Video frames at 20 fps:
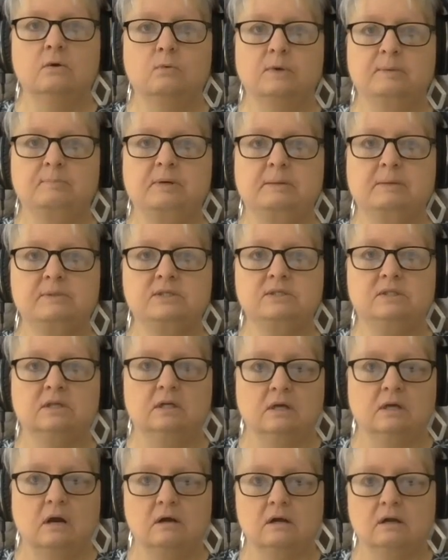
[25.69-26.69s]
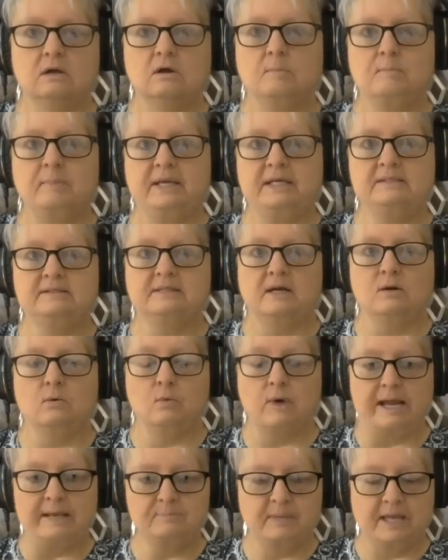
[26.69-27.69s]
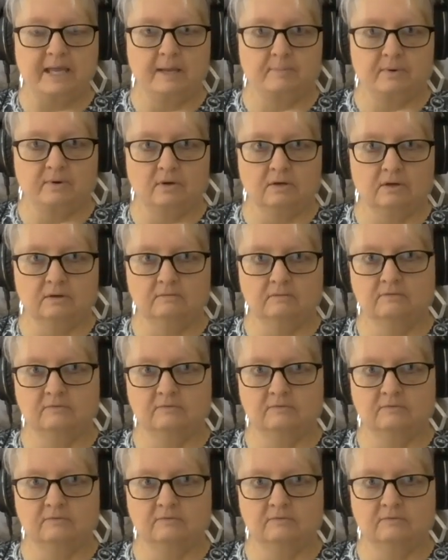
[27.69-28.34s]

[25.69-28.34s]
we published an article based on a white paper